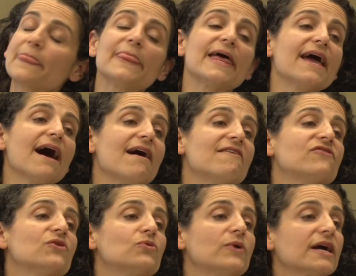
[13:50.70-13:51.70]
They
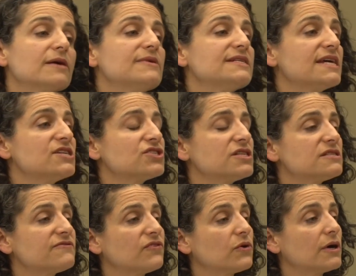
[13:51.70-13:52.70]
have
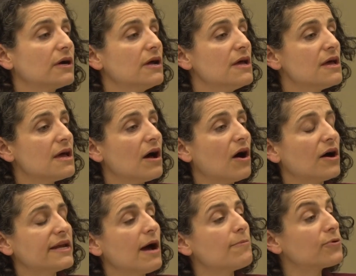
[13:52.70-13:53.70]
recommendations
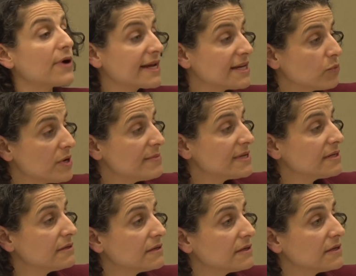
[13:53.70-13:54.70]
on how pregnant
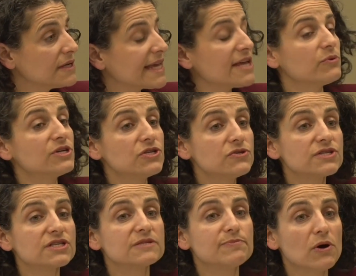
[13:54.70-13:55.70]
women can reduce
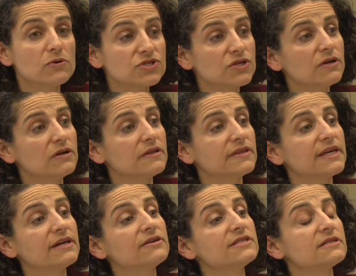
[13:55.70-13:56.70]
exposure.
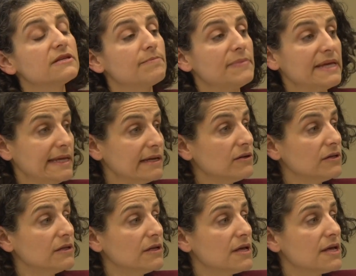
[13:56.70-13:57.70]
There is an
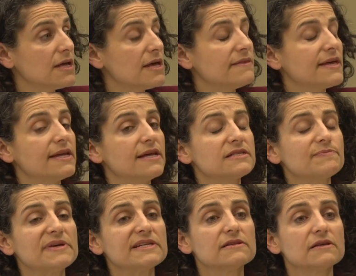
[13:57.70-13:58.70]
appeal that has
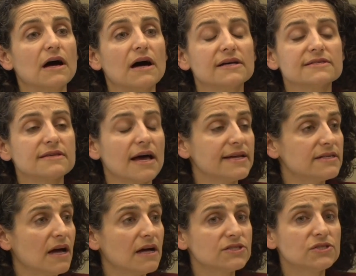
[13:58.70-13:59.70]
been signed
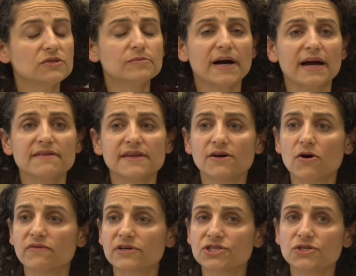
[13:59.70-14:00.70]
on to by, I think,
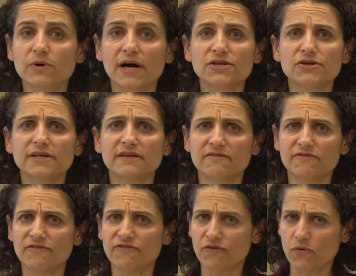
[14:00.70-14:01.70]
over
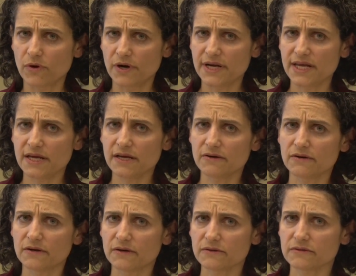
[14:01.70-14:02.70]
240
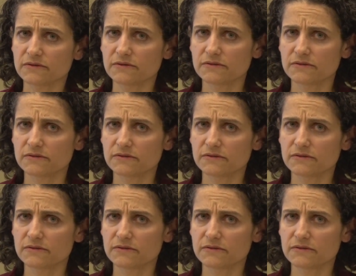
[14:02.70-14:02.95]
or